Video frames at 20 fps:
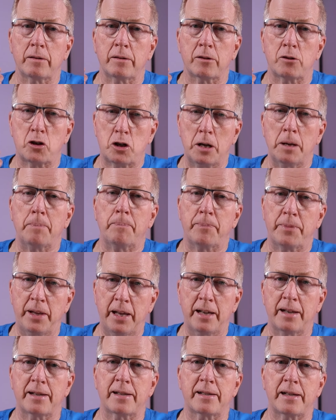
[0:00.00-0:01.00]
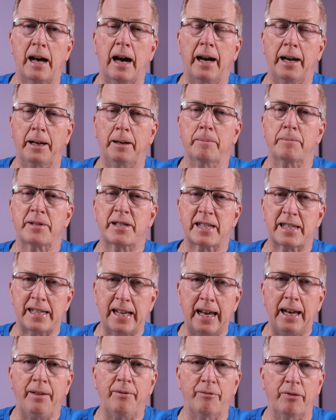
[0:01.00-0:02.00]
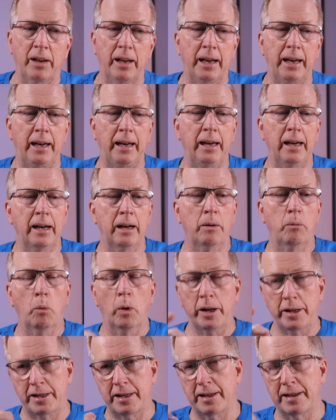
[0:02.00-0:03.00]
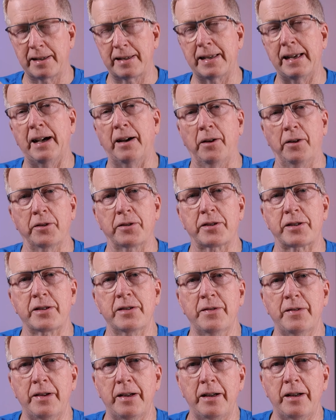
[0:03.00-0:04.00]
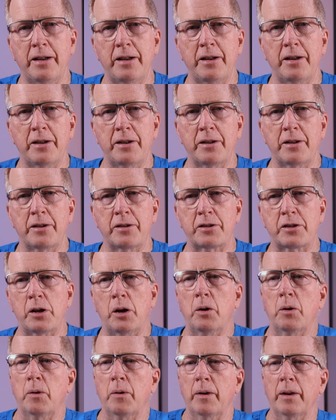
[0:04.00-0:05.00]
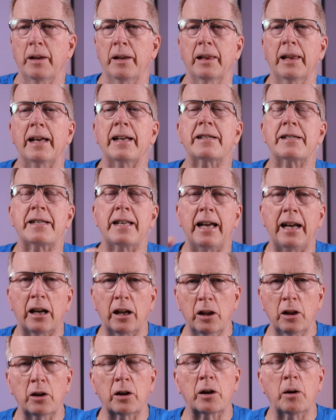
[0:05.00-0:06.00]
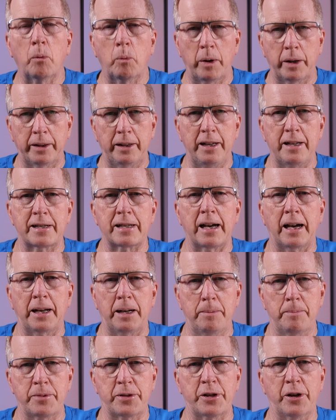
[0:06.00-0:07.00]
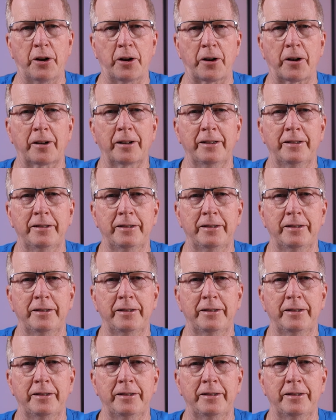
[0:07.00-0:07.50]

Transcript: ship this item safely once it sells. So let's take a look at what these items are.